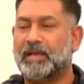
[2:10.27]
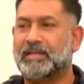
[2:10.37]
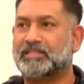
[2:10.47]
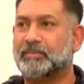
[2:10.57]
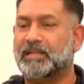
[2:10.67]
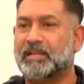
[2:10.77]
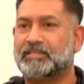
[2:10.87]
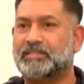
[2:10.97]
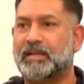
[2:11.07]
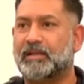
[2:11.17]
As Sunil
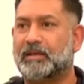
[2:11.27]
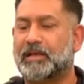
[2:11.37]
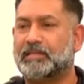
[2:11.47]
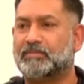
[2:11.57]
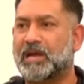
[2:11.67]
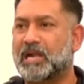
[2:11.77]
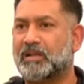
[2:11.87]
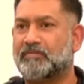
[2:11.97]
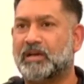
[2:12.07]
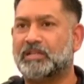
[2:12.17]
has said, as
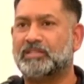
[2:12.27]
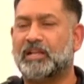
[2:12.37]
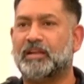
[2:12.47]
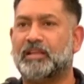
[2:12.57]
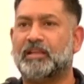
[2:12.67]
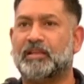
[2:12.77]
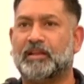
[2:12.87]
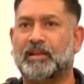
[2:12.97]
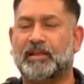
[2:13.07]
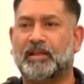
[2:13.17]
part of our journey
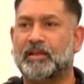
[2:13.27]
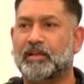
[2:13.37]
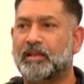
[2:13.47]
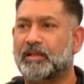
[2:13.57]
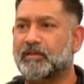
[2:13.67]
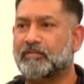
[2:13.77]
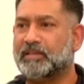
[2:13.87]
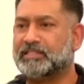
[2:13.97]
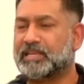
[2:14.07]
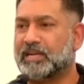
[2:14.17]
in India,
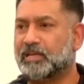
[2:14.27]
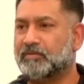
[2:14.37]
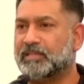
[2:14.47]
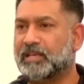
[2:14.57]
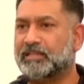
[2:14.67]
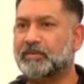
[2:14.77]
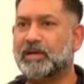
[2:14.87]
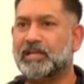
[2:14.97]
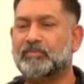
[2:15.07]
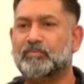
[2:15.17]
we started with
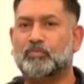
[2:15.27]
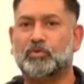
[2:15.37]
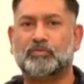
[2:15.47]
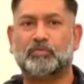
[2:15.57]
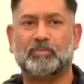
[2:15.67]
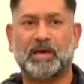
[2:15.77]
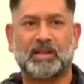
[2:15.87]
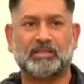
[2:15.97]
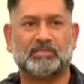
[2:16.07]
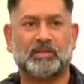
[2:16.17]
Hyderabad, moved to
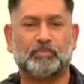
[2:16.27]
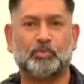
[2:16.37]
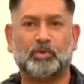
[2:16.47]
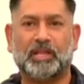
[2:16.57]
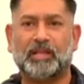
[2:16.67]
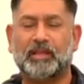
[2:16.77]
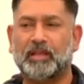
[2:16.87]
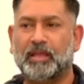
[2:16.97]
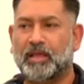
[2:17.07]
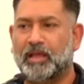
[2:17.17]
Maharashtra,
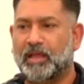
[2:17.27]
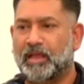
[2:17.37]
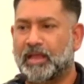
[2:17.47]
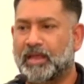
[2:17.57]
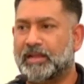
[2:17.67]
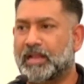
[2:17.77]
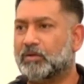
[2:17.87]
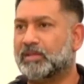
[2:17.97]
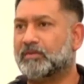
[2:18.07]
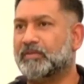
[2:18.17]
Pune, and
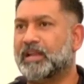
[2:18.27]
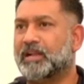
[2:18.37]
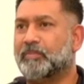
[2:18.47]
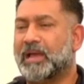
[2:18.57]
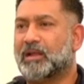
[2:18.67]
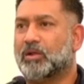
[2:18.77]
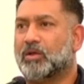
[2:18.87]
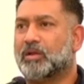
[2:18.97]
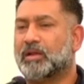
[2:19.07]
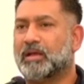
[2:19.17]
now that we are in
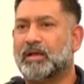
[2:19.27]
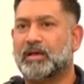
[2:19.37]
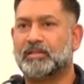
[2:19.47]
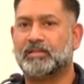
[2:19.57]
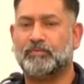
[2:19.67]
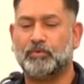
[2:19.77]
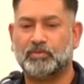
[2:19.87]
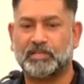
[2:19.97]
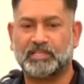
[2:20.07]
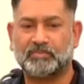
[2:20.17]
Bangalore, the
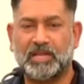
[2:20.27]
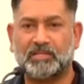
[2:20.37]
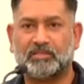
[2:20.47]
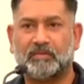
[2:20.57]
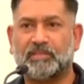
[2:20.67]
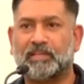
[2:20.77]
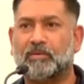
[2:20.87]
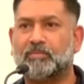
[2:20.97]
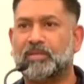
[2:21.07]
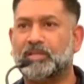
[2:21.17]
future expansion of the
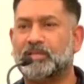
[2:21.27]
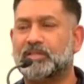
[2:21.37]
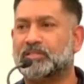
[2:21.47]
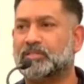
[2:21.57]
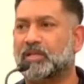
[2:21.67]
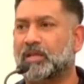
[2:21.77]
company is